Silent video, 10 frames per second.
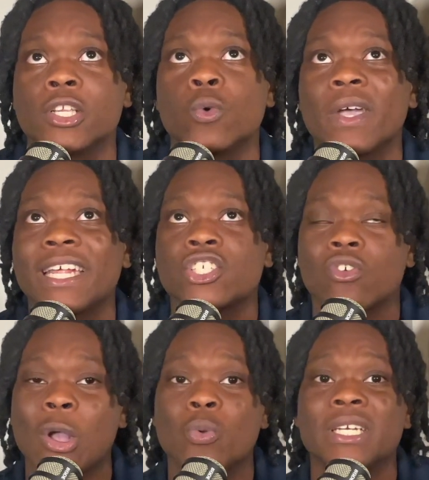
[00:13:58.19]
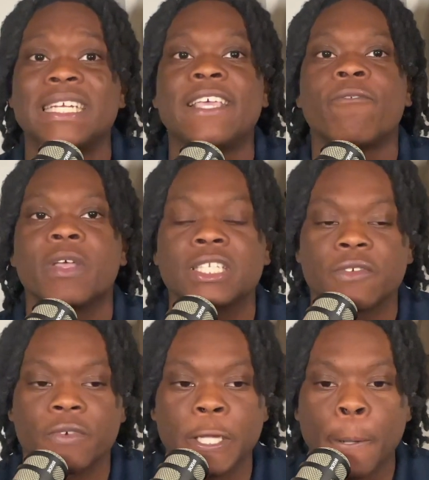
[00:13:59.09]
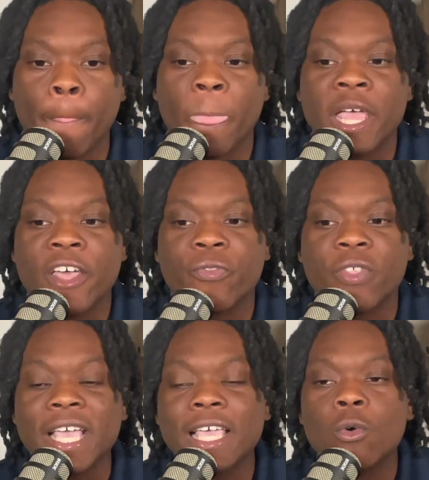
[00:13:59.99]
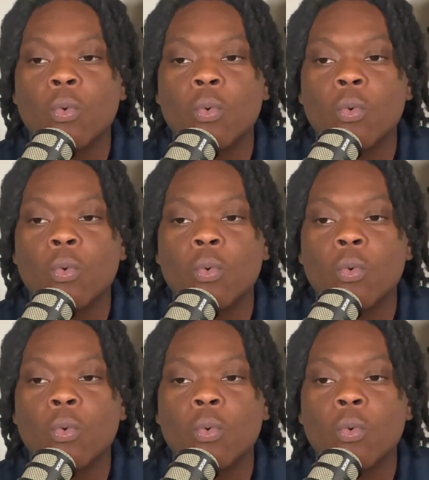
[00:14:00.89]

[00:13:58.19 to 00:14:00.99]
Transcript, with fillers: the way they struggled defensively, thinking